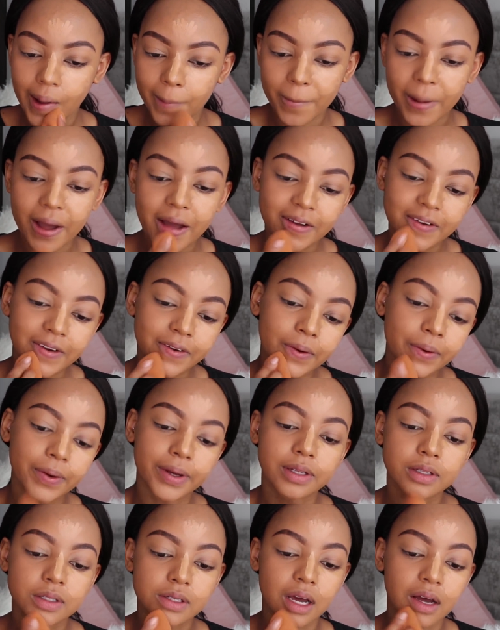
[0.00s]
I'm actually
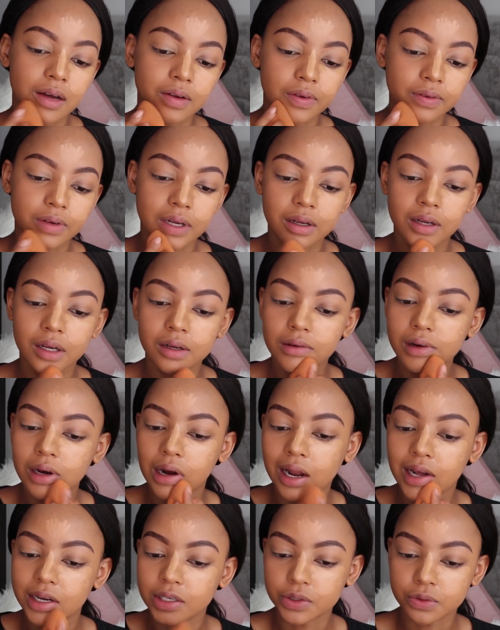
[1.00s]
going to have
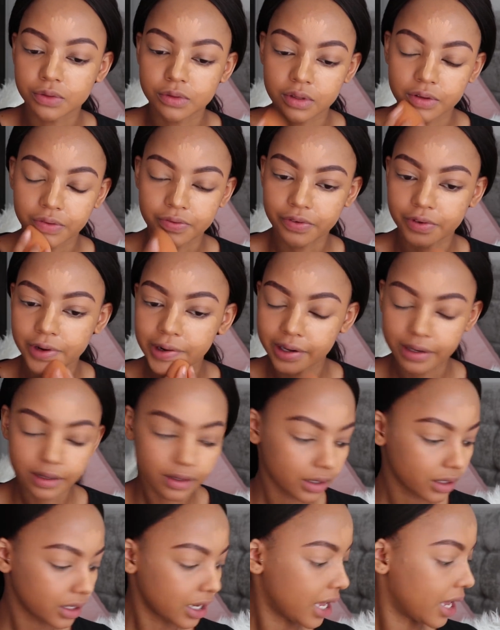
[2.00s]
lunch with a
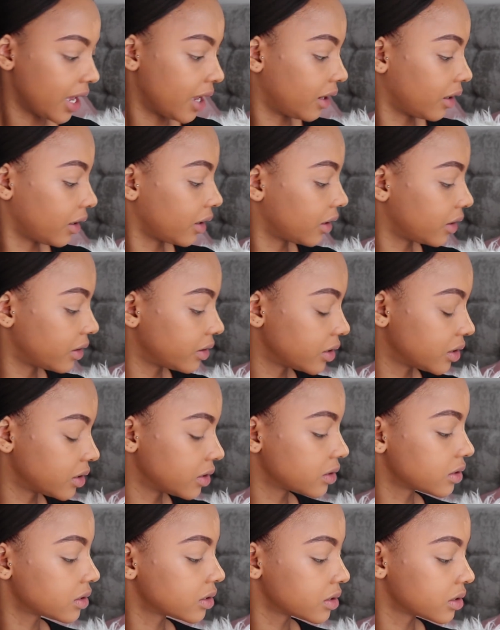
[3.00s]
friend, and it
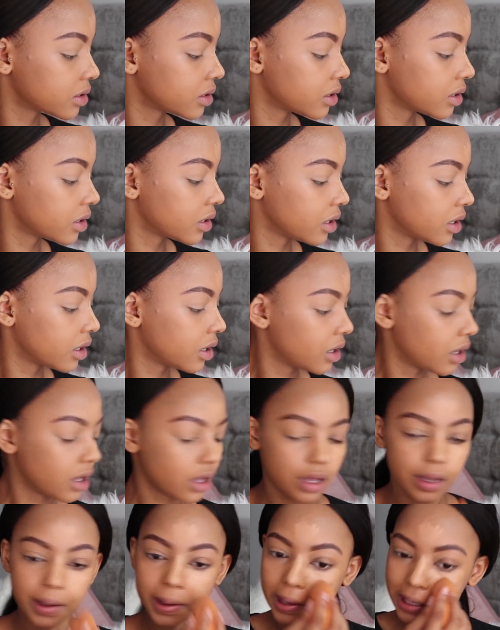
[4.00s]
is
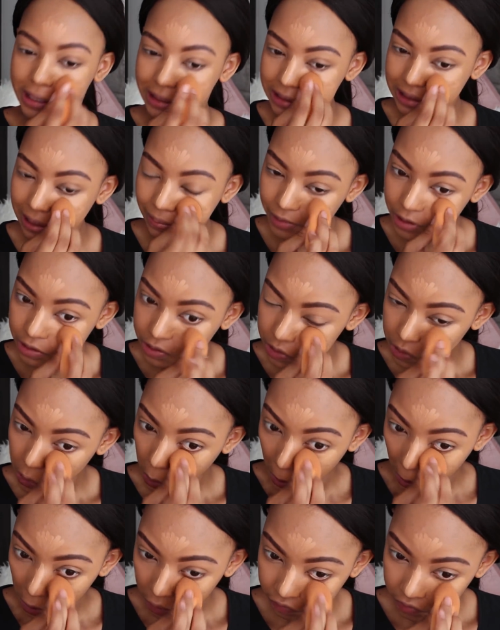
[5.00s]
okay, it's something to
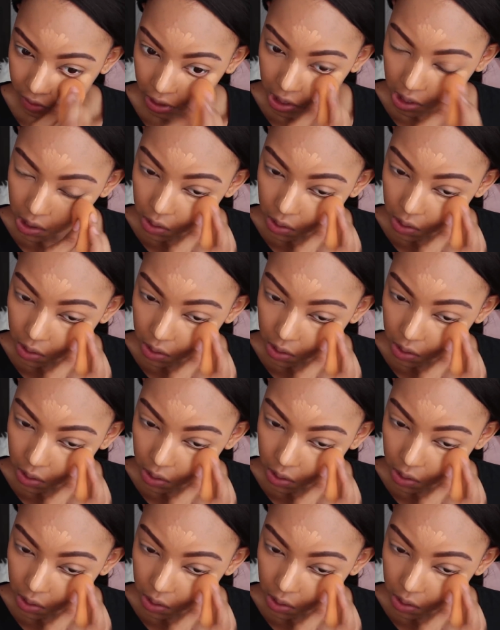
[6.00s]
12.